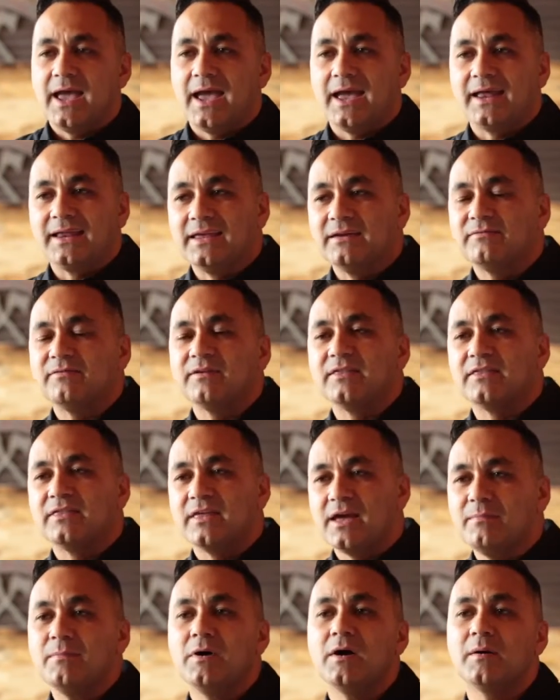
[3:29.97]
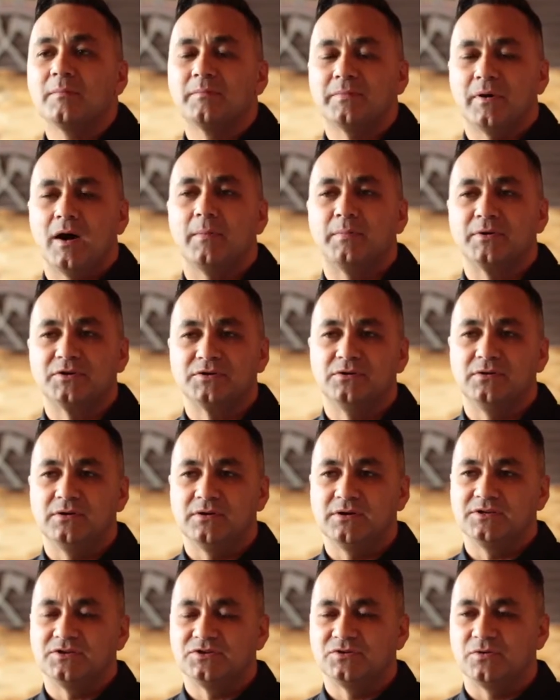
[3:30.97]
and giving them
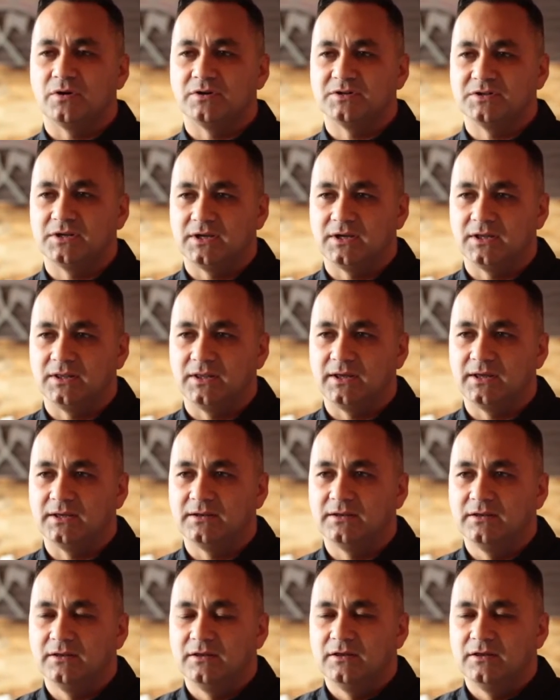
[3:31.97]
opportunities to articulate